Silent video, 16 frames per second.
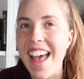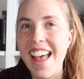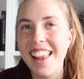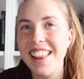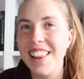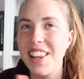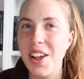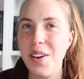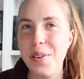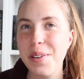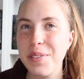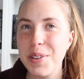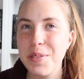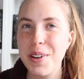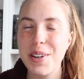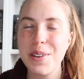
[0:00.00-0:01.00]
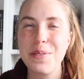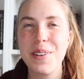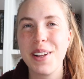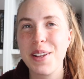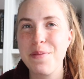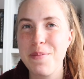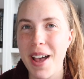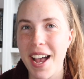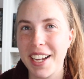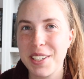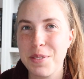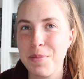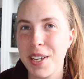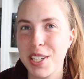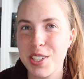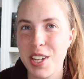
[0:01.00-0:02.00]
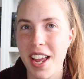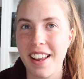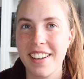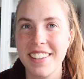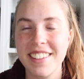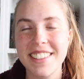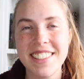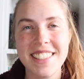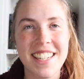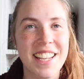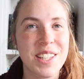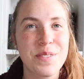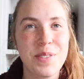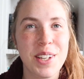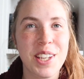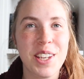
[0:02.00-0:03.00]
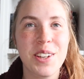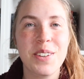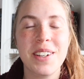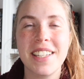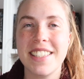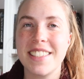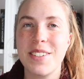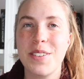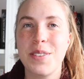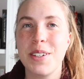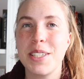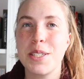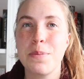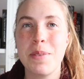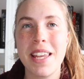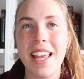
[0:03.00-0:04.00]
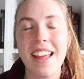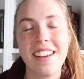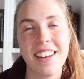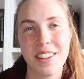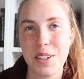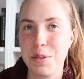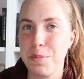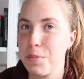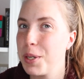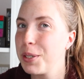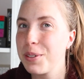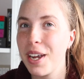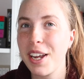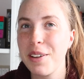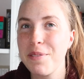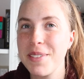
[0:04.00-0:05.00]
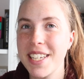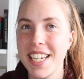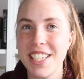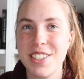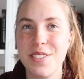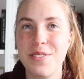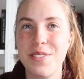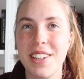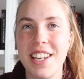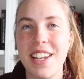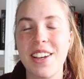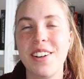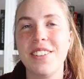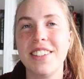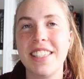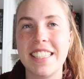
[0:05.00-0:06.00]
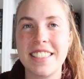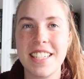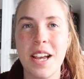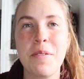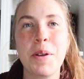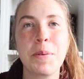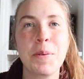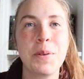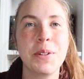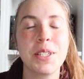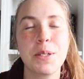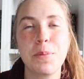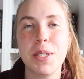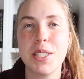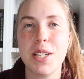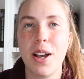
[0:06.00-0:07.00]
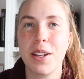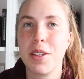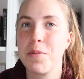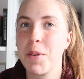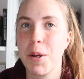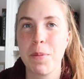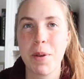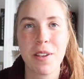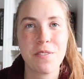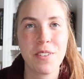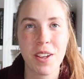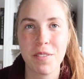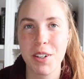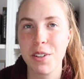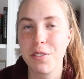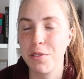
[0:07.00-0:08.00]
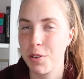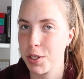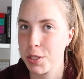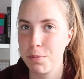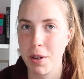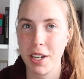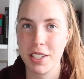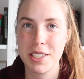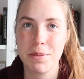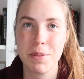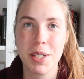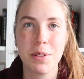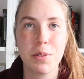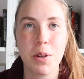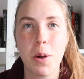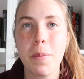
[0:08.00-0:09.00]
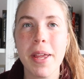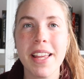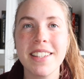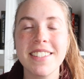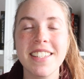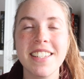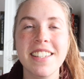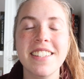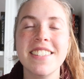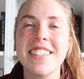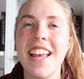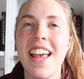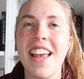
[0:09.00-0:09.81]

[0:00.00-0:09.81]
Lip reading: Hello everyone and welcome back to my channel. Today's video is going to be another book recommendation video. This time I'm going to be talking about my favorite forced proximity romances.